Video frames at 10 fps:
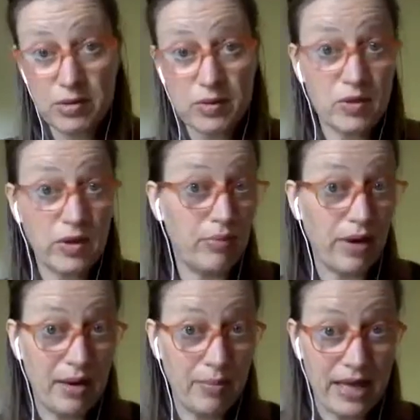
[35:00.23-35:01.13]
between
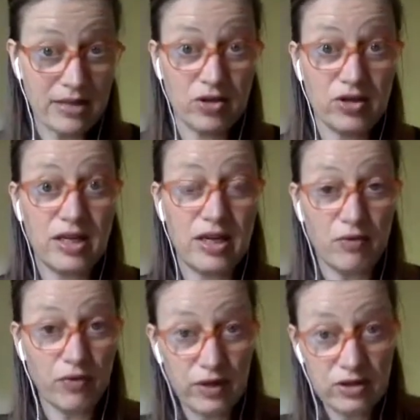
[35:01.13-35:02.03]
brand ambassadors and
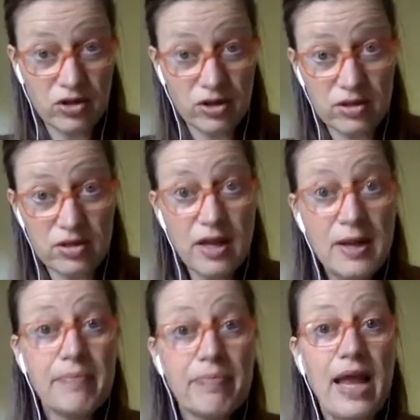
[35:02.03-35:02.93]
influencers.
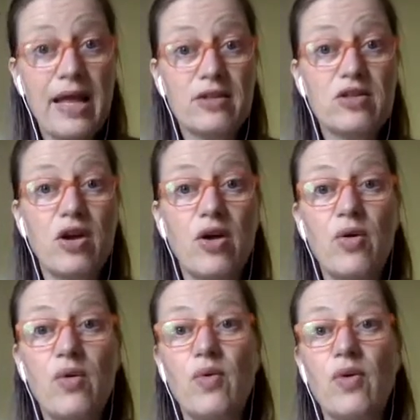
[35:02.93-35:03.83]
And
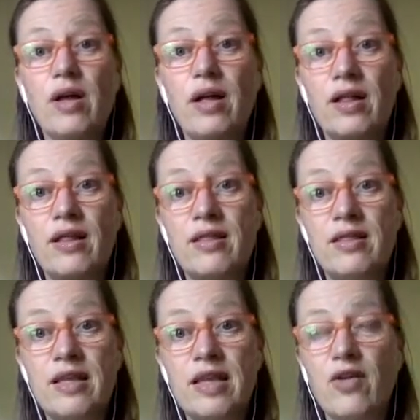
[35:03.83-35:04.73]
so,
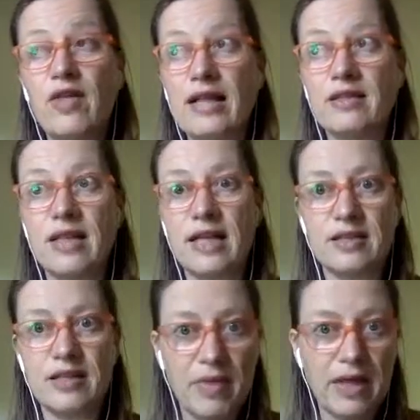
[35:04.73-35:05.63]
that's
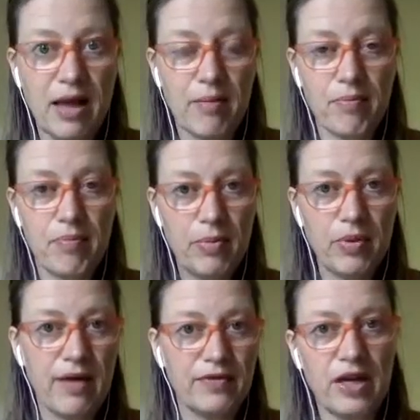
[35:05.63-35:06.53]
something that people
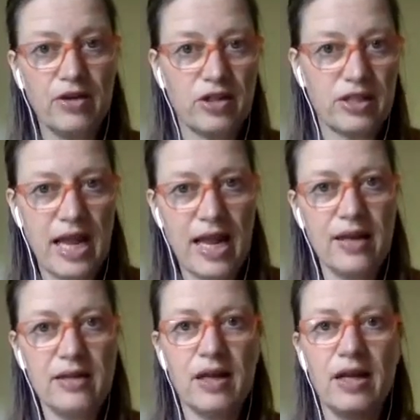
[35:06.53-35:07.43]
have to
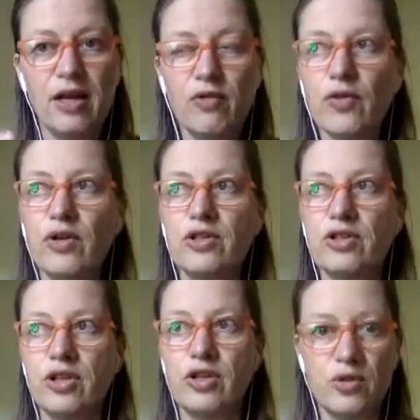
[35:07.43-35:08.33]
understand. An
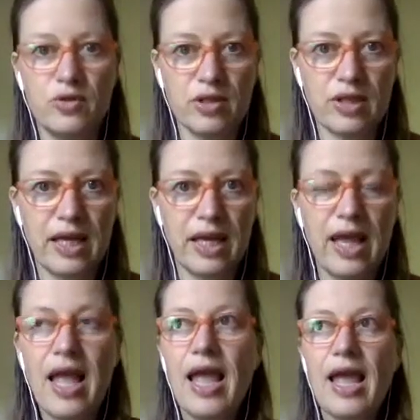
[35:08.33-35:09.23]
influencer, usually
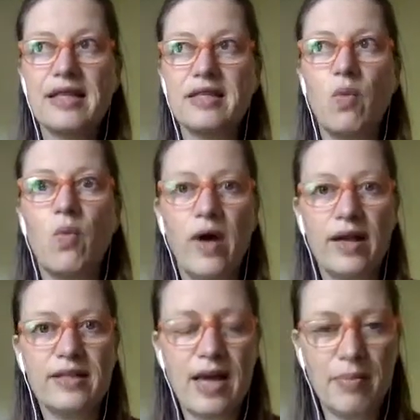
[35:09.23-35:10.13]
it's a
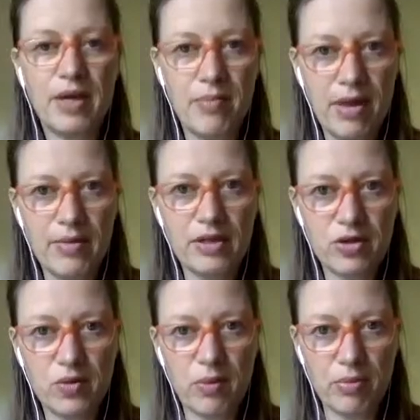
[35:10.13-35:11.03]
one-time commitment
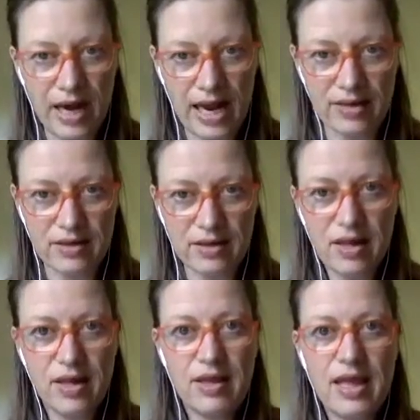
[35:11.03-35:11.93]
to a brand.
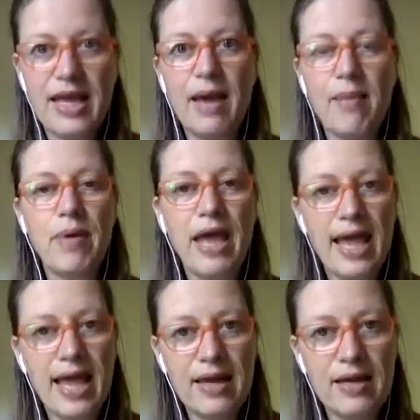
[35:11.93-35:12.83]
They get
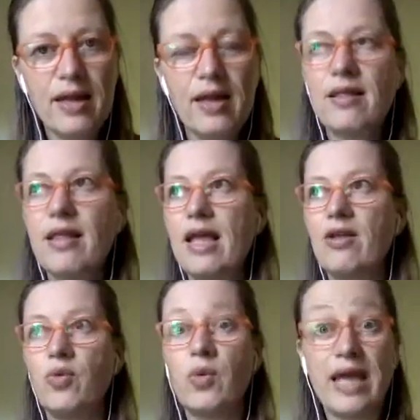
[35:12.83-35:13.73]
paid, they
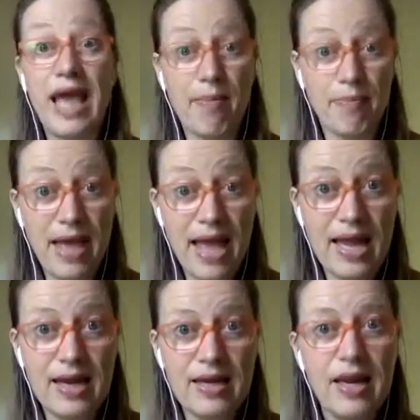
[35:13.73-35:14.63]
do a
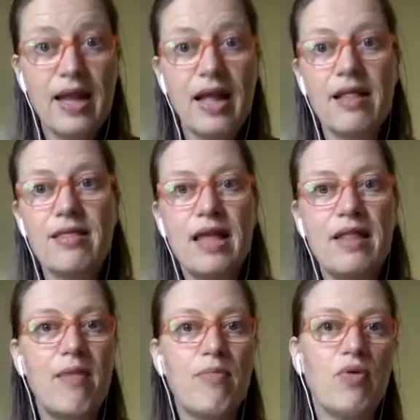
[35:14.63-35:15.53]
campaign, then
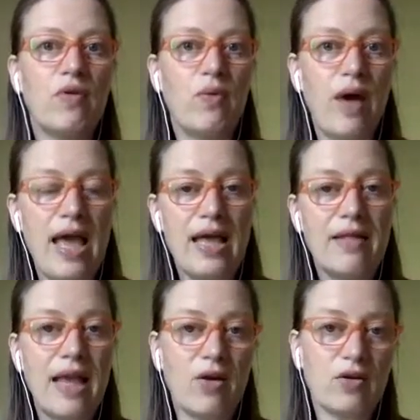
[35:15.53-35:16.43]
they move away and
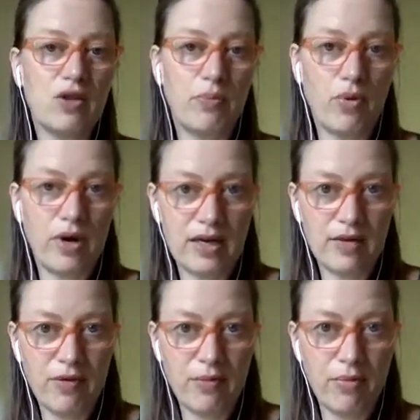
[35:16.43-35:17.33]
they go support a
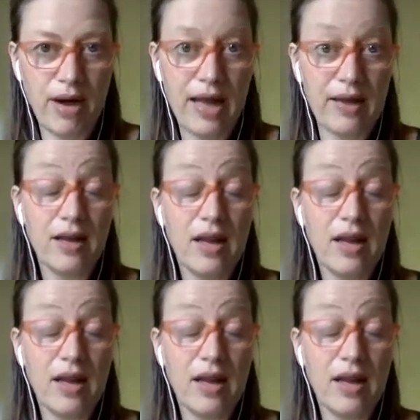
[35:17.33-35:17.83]
different brand.